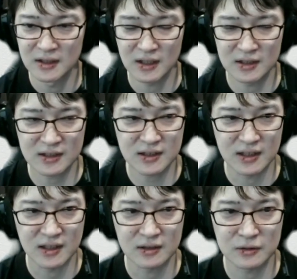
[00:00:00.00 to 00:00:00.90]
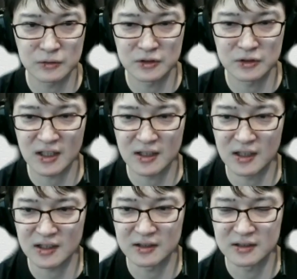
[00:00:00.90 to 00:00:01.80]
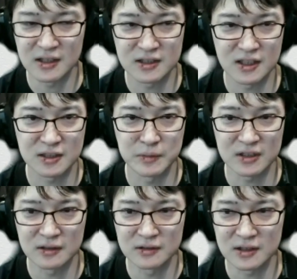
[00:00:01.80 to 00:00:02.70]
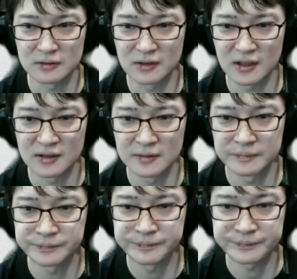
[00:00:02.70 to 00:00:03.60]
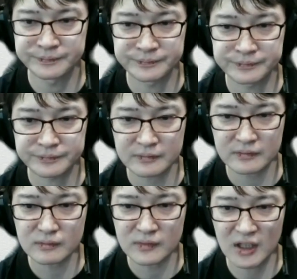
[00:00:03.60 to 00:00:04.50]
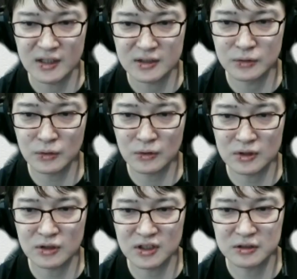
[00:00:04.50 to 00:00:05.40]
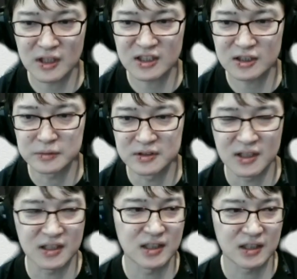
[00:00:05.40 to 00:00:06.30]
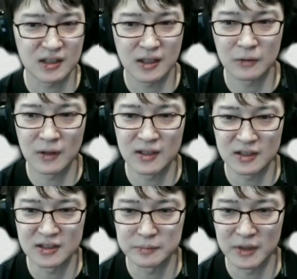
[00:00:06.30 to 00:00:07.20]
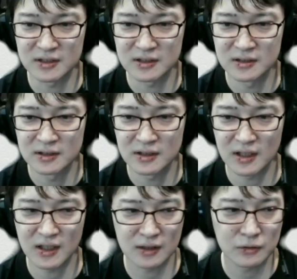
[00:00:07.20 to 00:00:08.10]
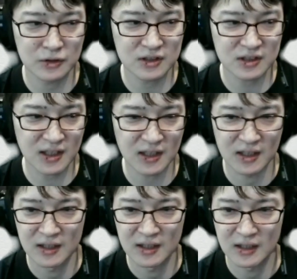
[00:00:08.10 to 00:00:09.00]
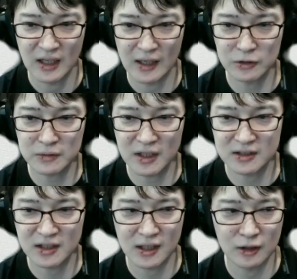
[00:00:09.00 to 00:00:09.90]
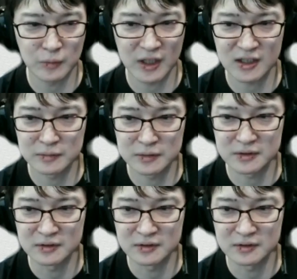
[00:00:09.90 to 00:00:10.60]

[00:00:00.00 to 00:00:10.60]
which did not include a new element. So why the result being reversed? So I'll discuss the result of more in detail.